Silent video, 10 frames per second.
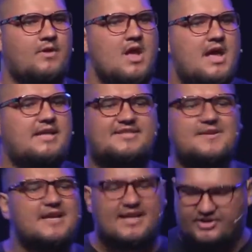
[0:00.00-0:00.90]
It
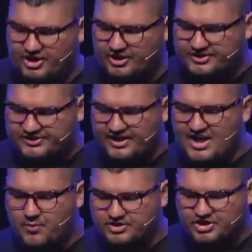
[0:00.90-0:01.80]
seems like the
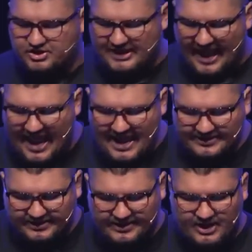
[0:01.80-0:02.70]
city was just
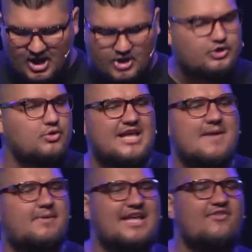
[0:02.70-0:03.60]
handed to
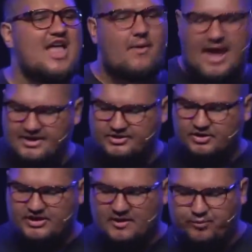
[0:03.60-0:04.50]
them and they've now
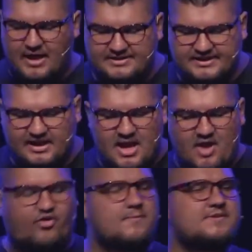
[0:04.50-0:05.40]
entered their blessing
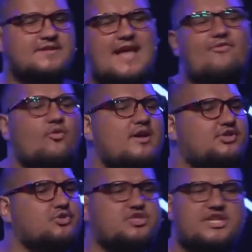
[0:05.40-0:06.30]
from slavery
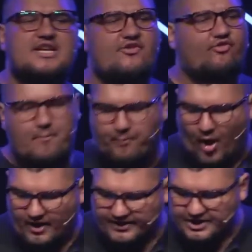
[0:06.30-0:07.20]
to city, from
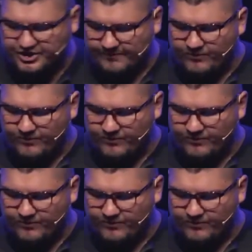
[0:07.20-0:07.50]
bondage